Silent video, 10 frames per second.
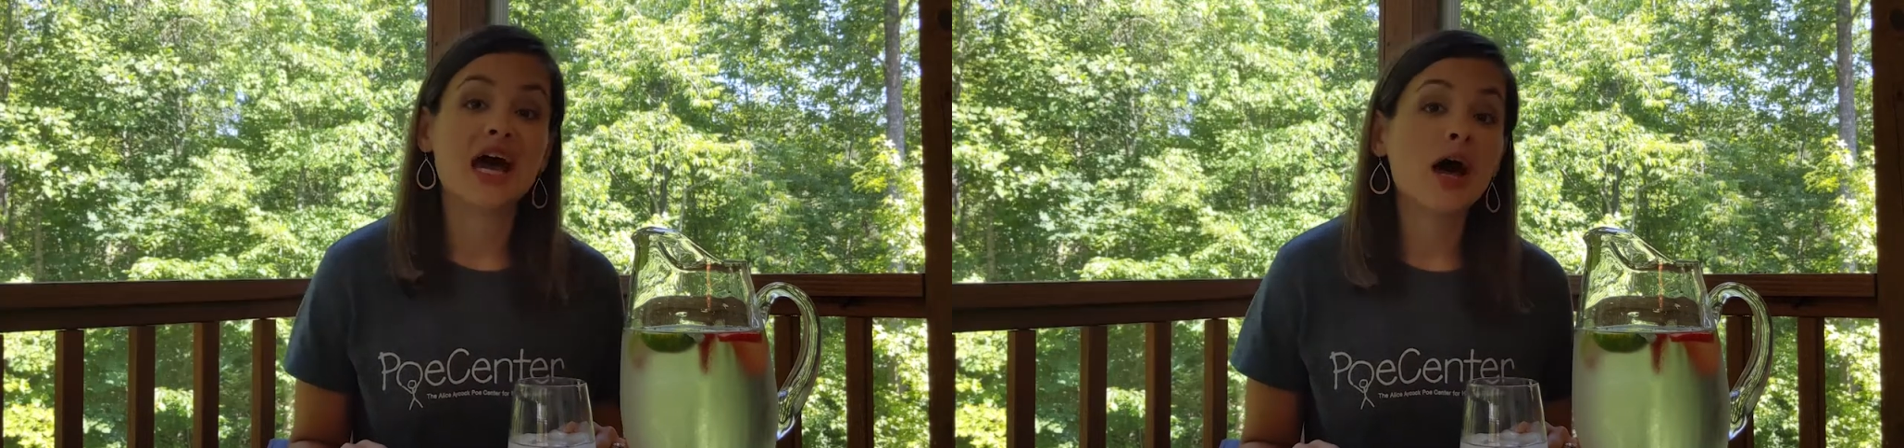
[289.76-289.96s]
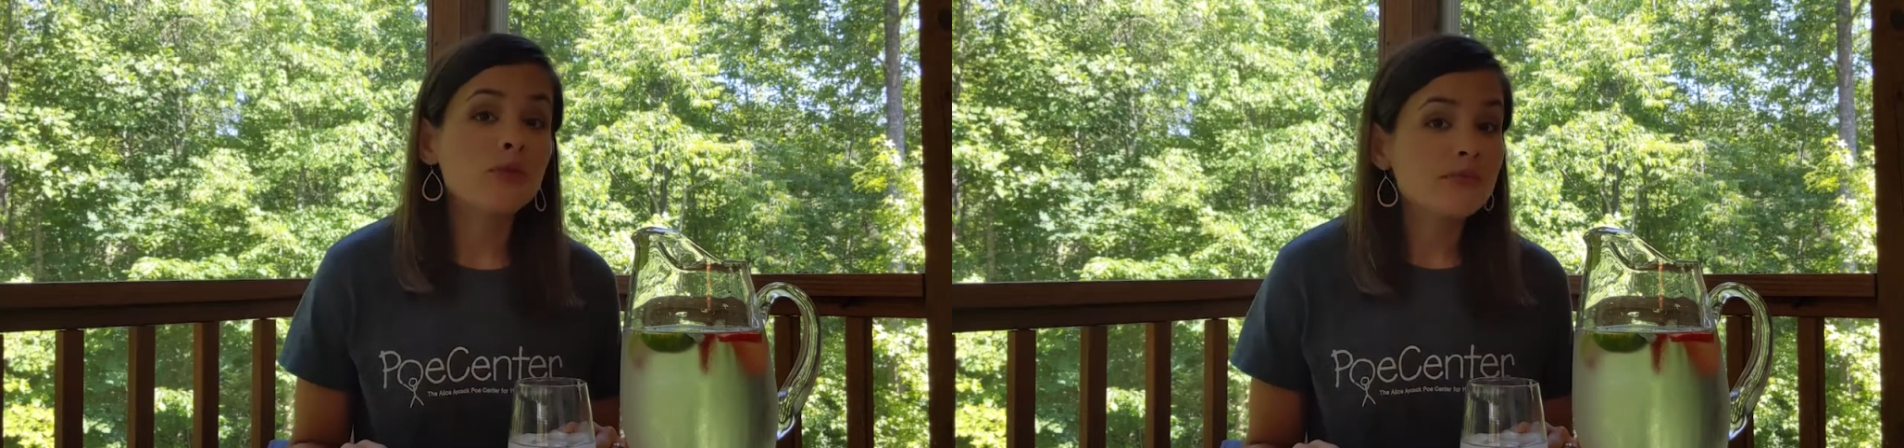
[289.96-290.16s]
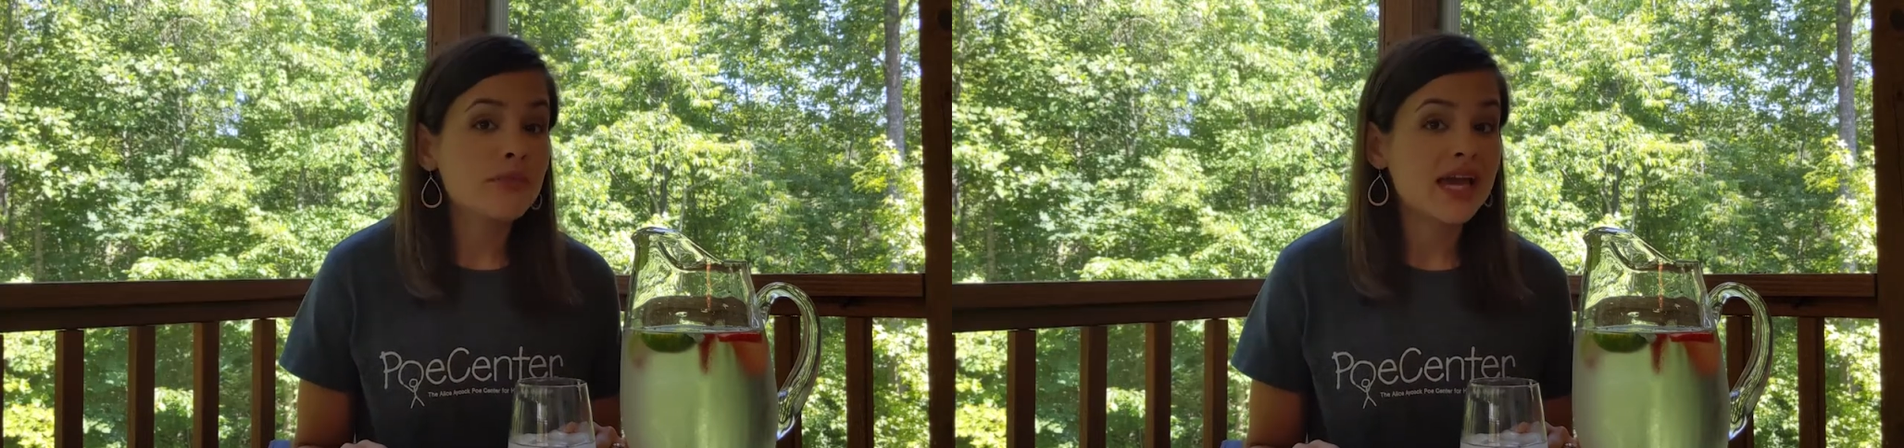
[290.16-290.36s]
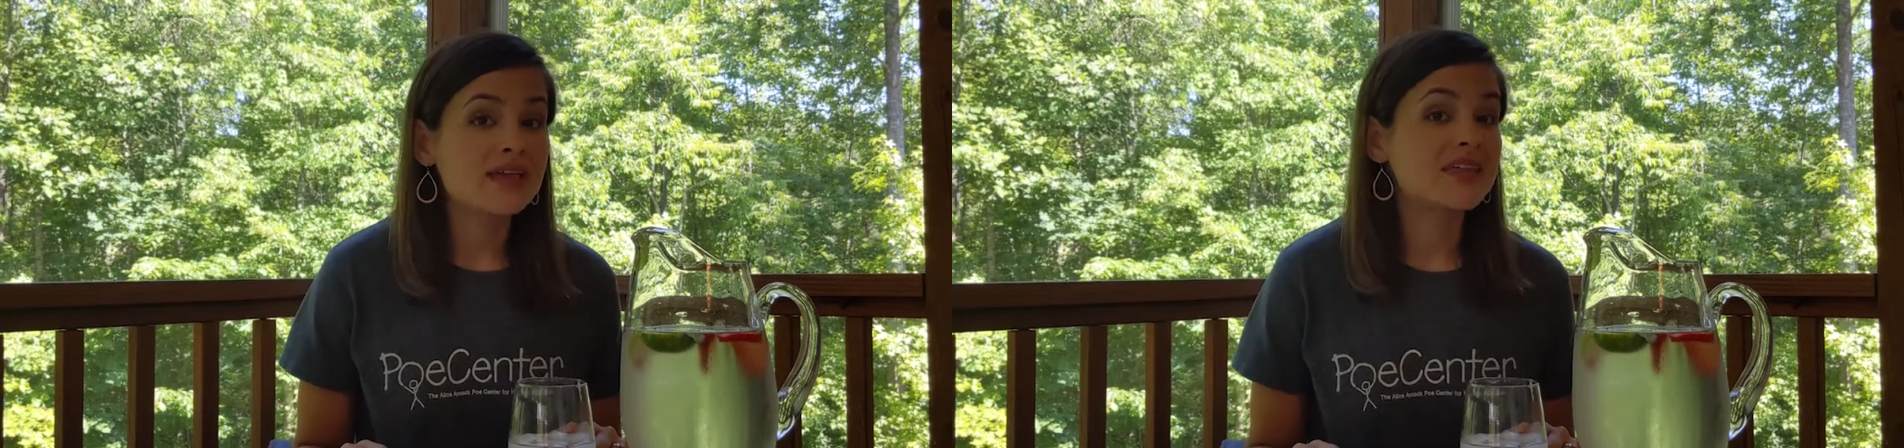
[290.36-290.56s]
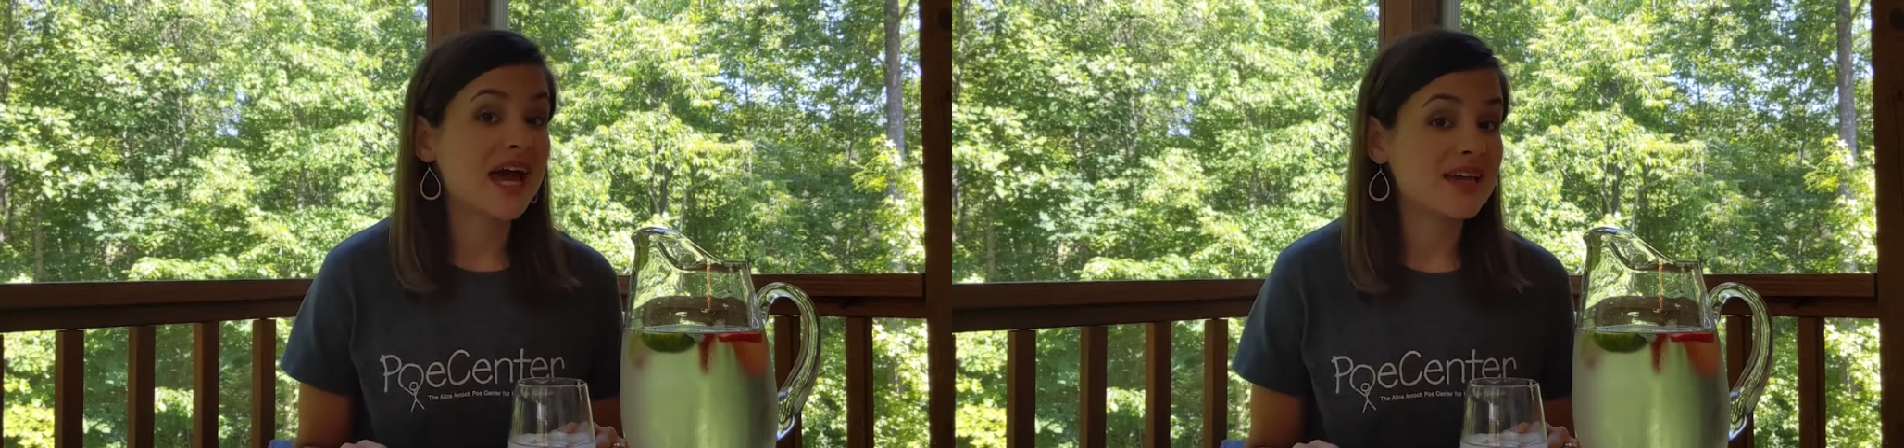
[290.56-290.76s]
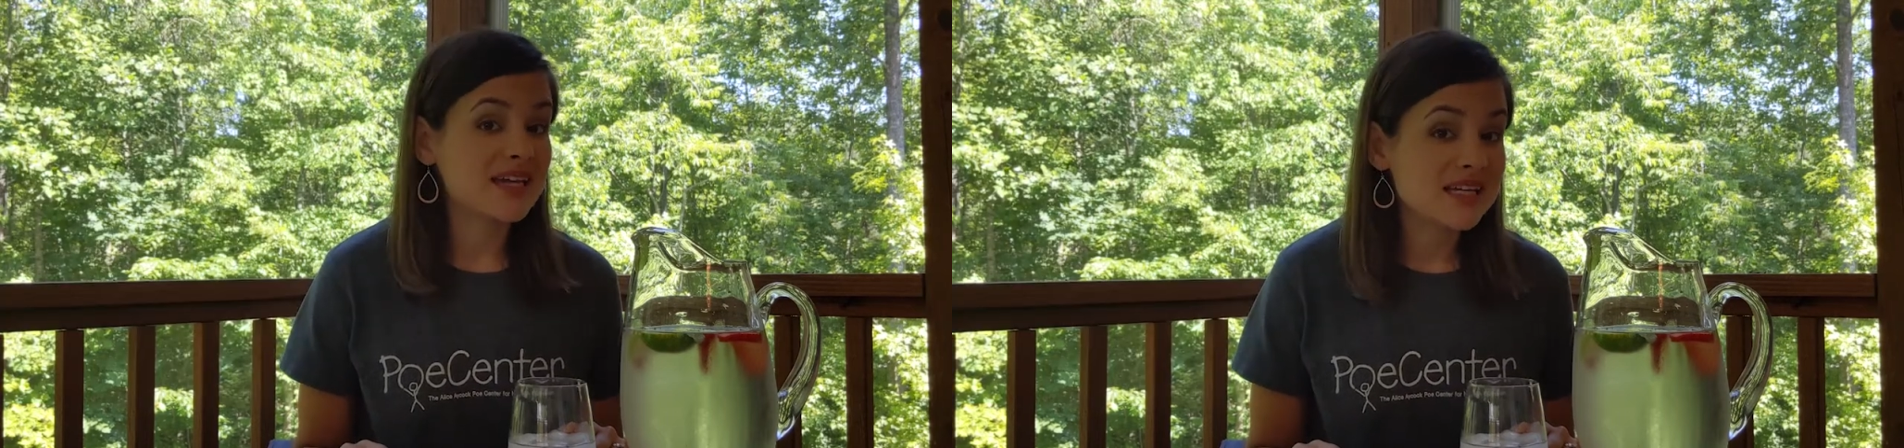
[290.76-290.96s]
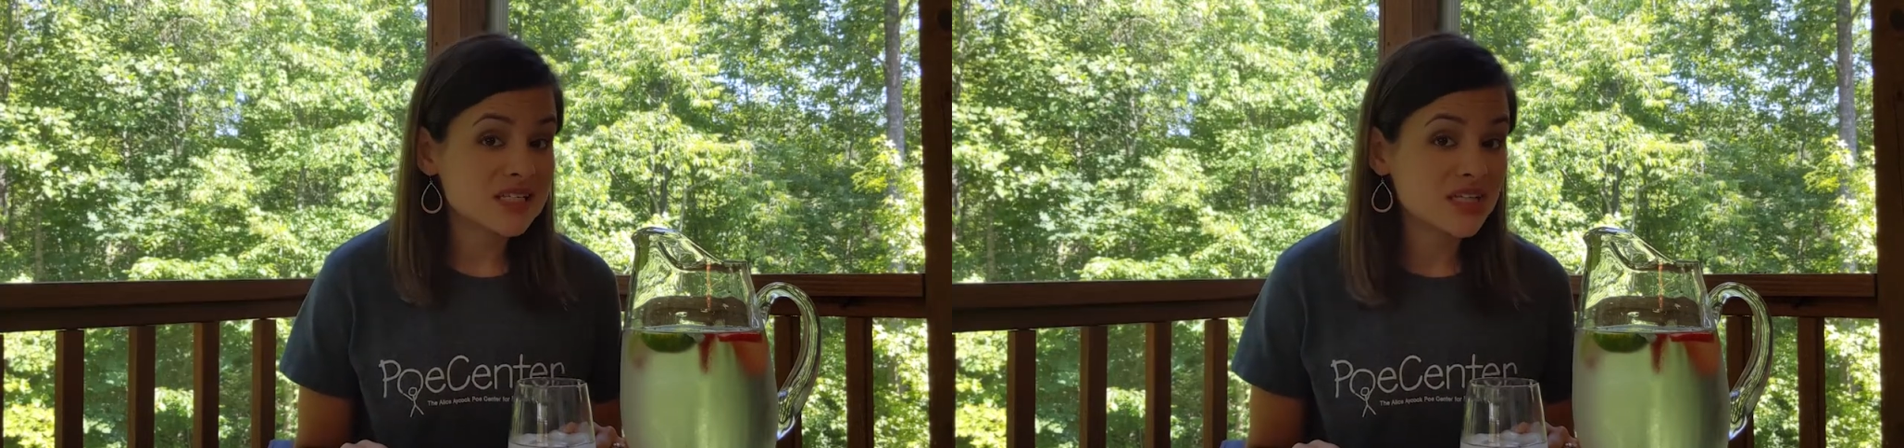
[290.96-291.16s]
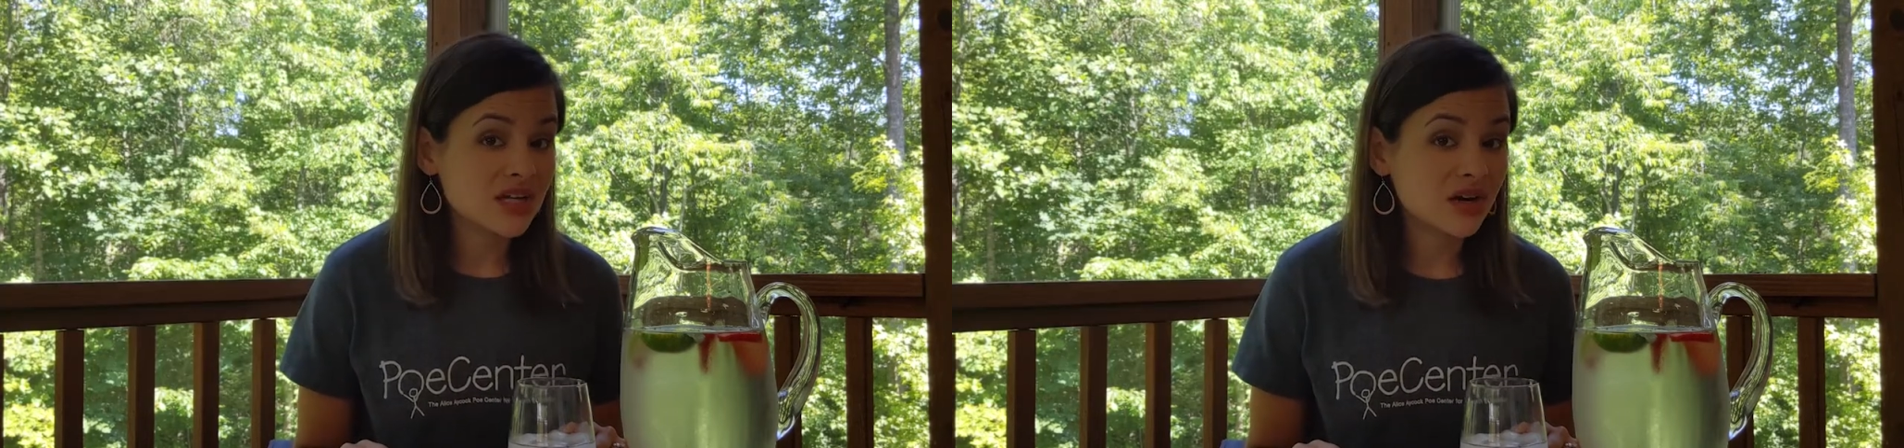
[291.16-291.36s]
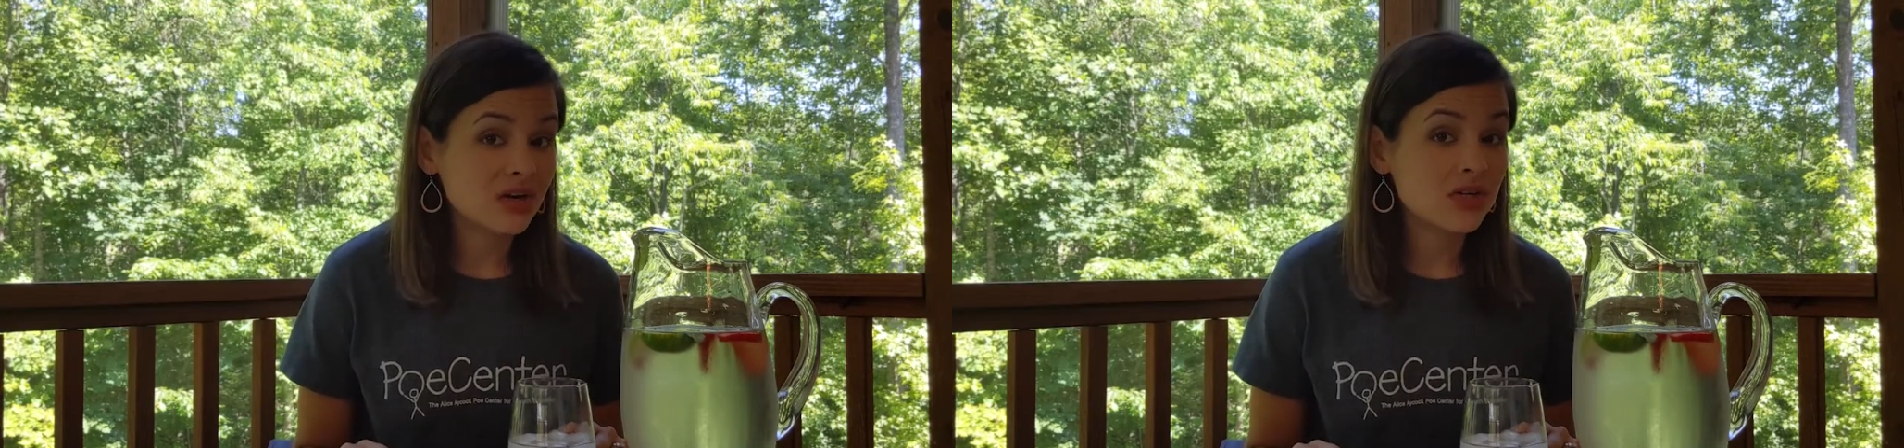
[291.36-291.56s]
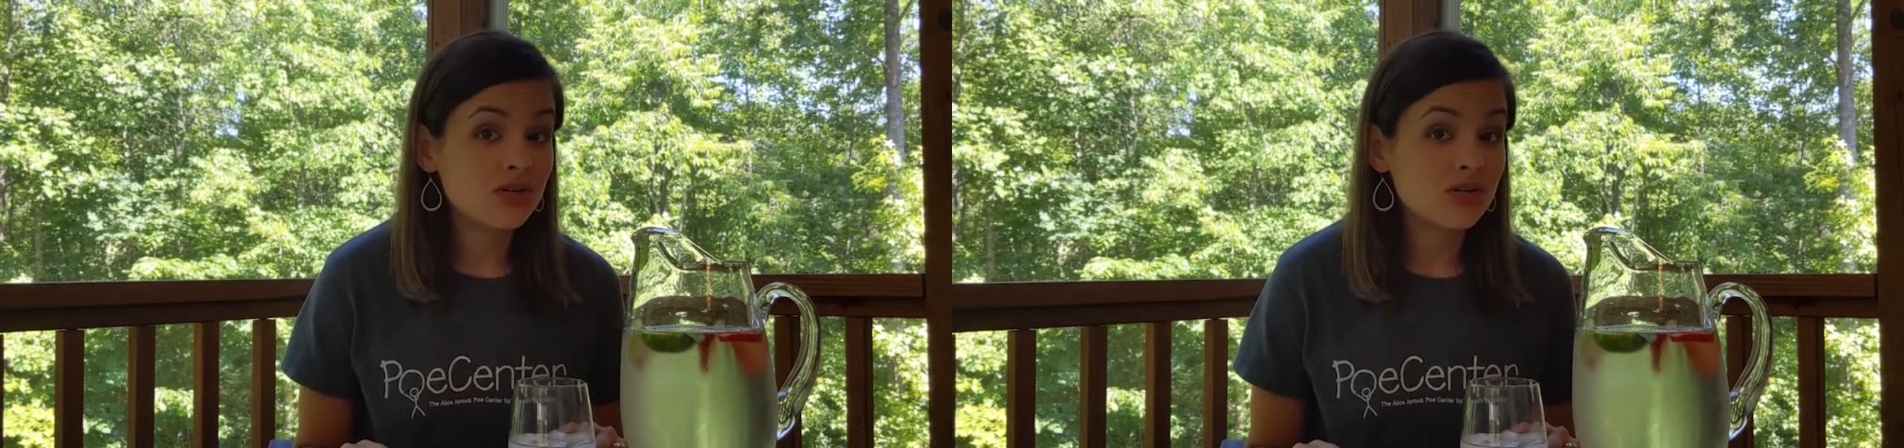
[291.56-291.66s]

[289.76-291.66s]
To help make that easier,